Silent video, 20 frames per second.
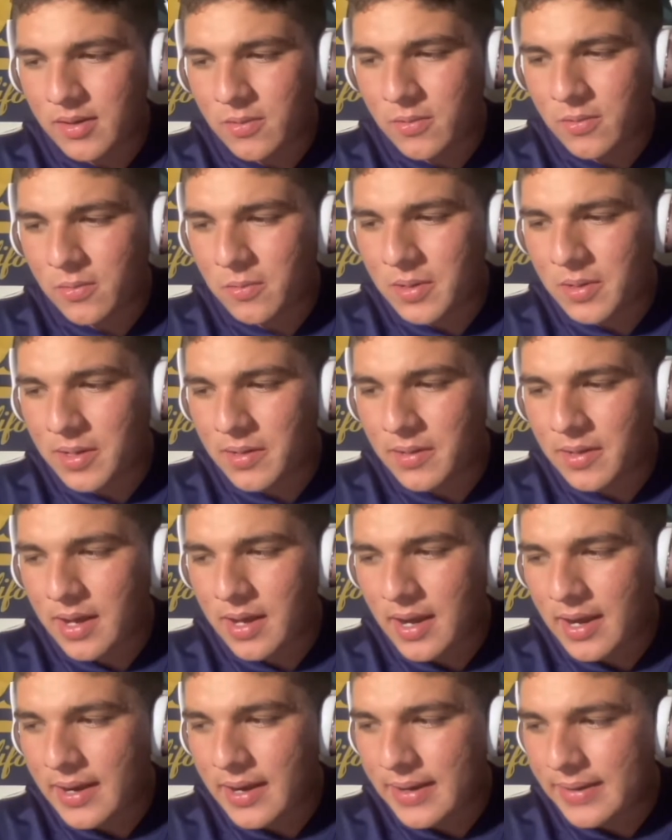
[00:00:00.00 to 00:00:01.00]
Well,
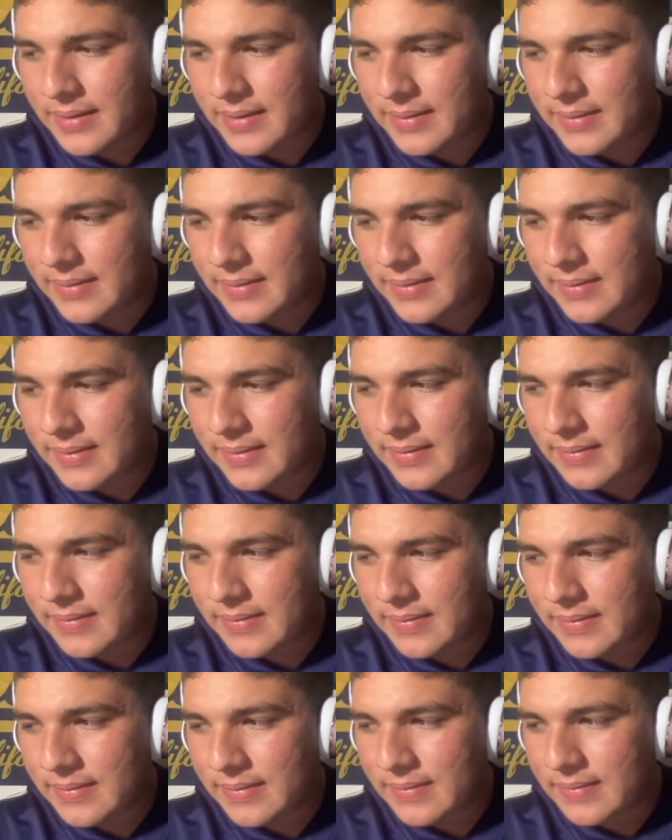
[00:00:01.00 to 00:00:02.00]
I
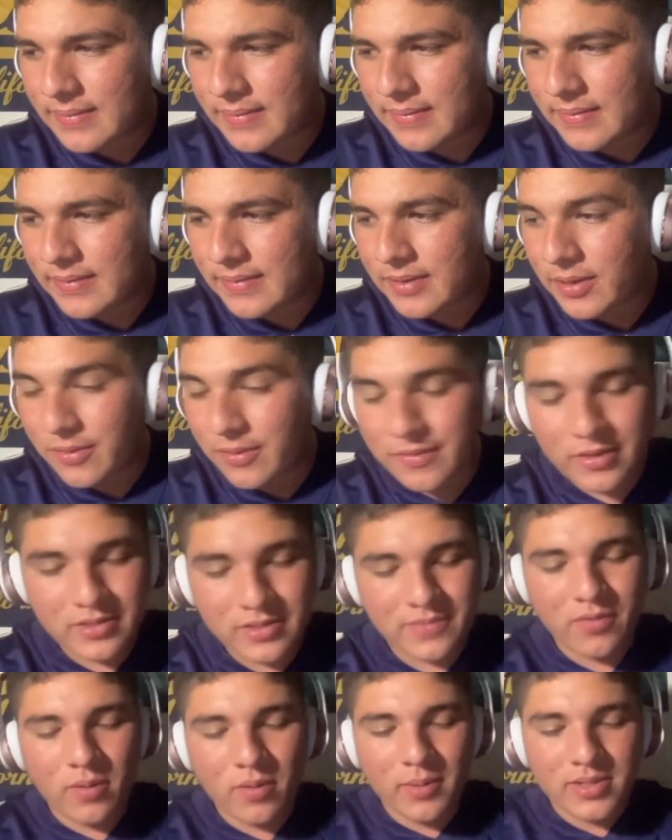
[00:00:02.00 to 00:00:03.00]

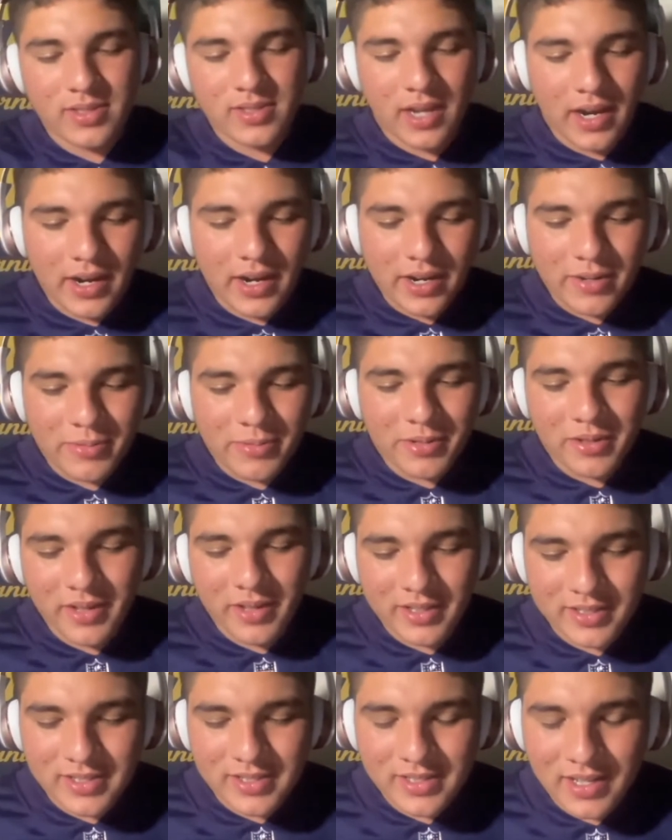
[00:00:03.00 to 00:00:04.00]
first, I don't
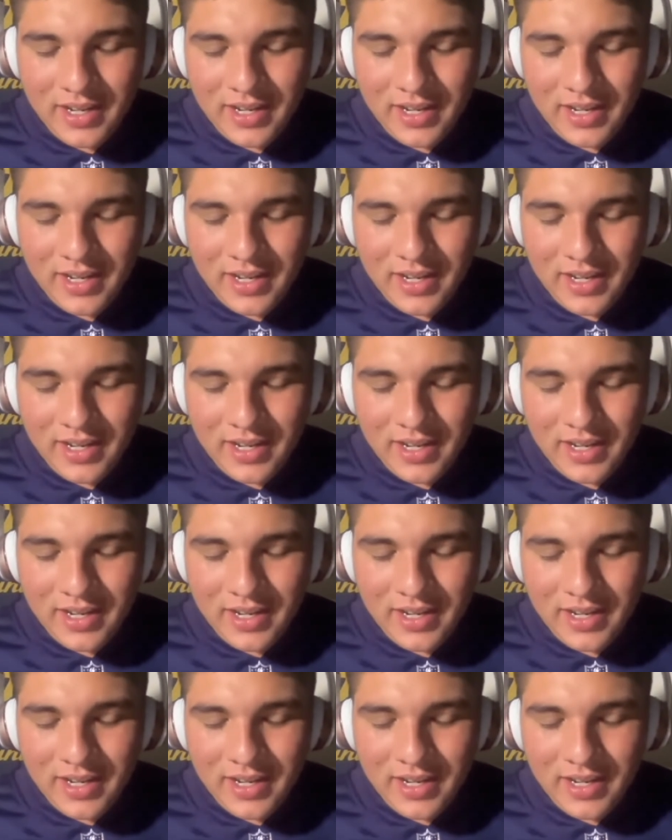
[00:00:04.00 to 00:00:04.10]
really like